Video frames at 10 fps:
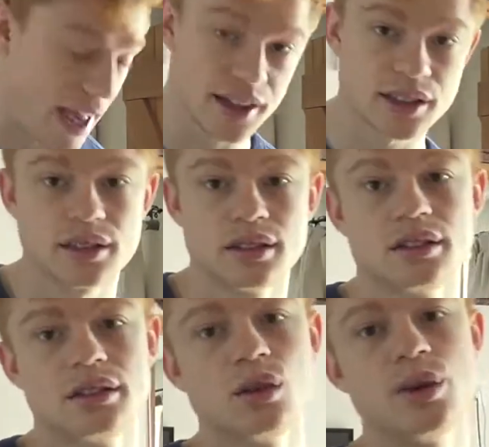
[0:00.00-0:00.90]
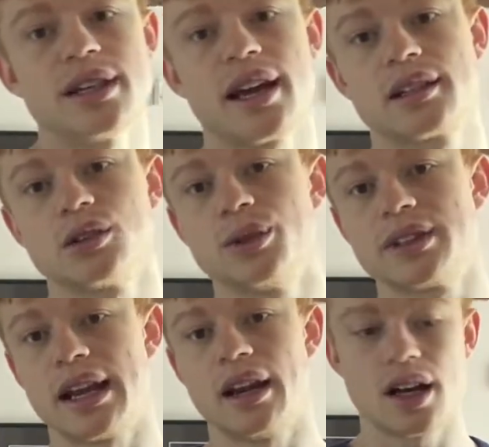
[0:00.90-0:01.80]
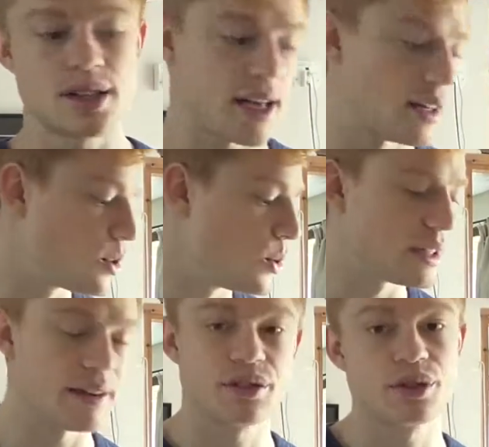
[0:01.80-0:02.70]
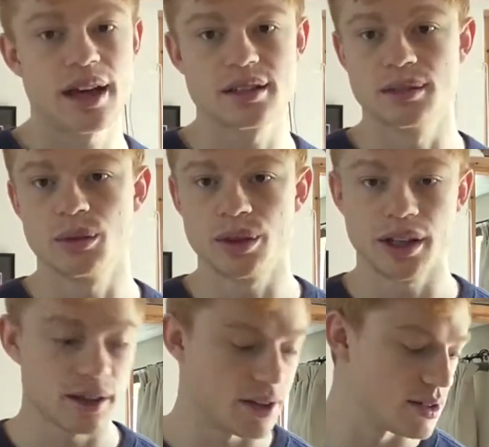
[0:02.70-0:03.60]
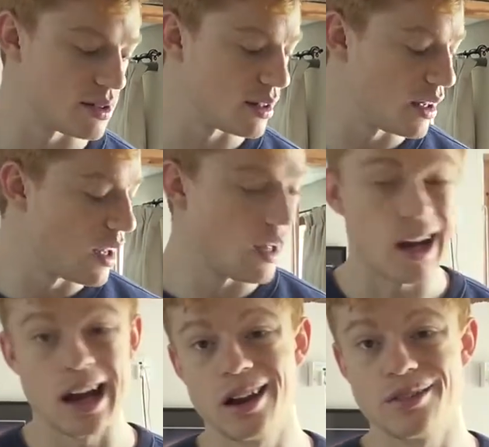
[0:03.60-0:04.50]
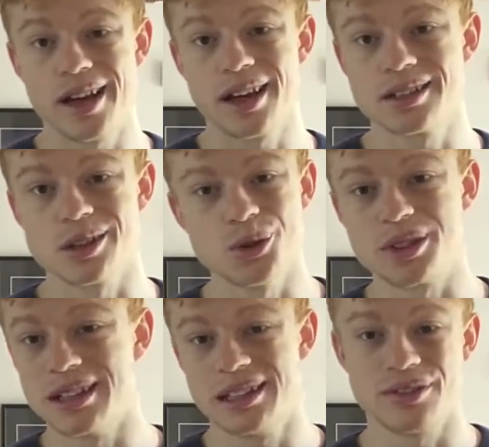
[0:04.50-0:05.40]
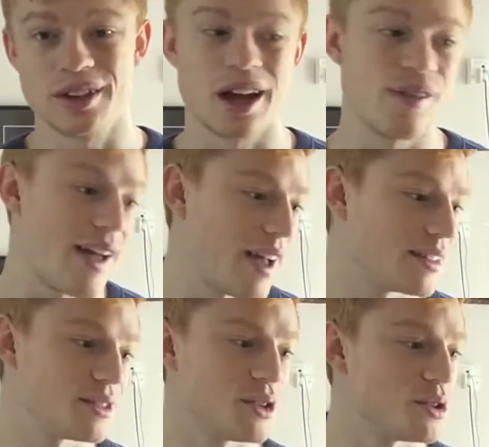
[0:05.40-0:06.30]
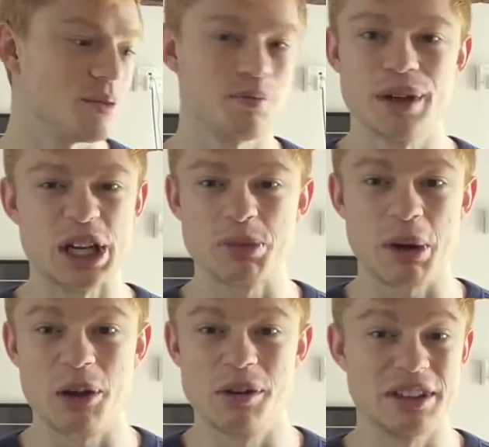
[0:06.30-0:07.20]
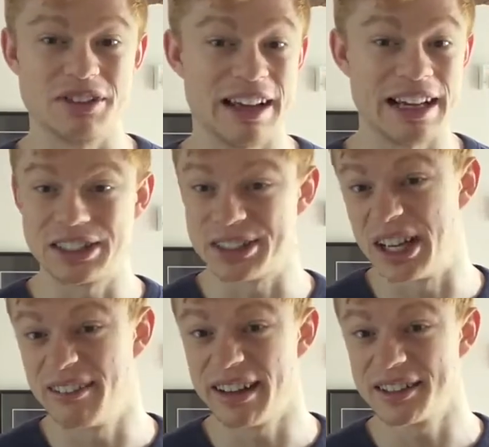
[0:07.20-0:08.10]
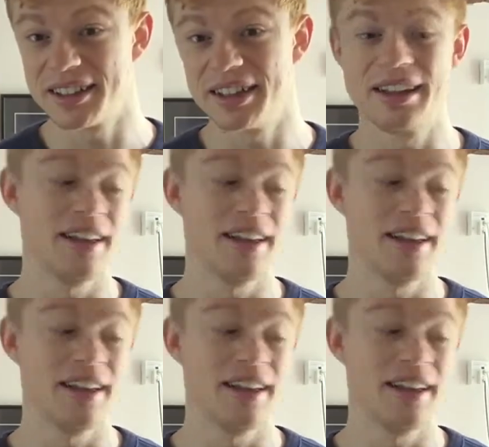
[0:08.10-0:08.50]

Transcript: eggs, always eggs, always get large eggs, always have three eggs in the morning because I love eggs. I always get different kind of eggs just to experiment different eggs because I love eggs.